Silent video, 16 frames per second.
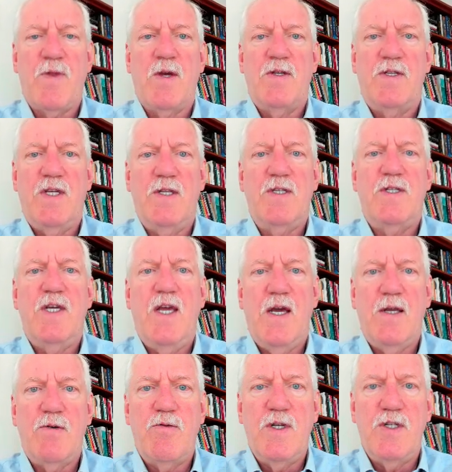Since the
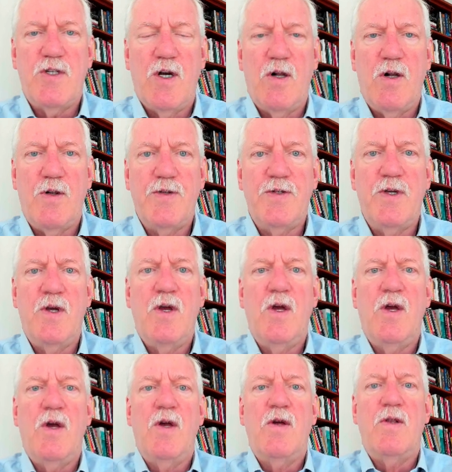end result
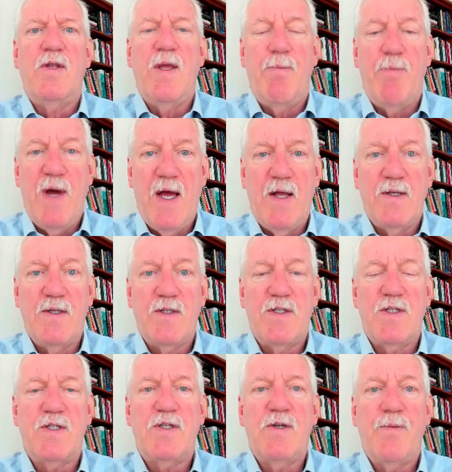
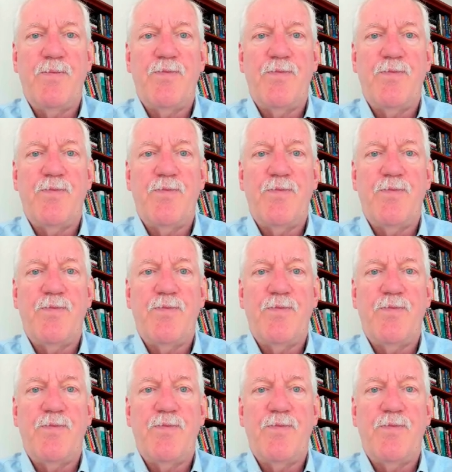depends